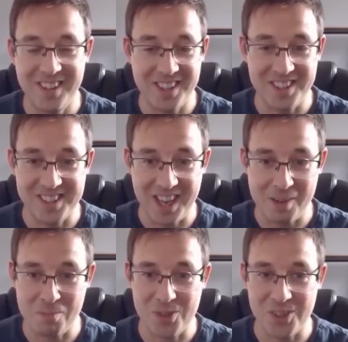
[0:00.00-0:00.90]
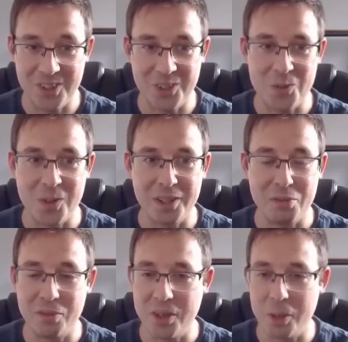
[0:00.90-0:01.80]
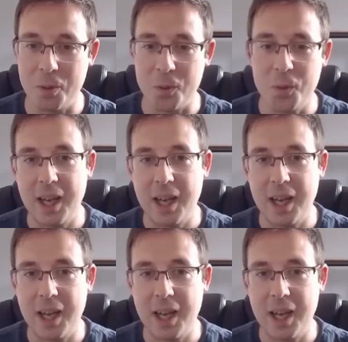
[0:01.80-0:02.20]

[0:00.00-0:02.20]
that it's absolutely phenomenal.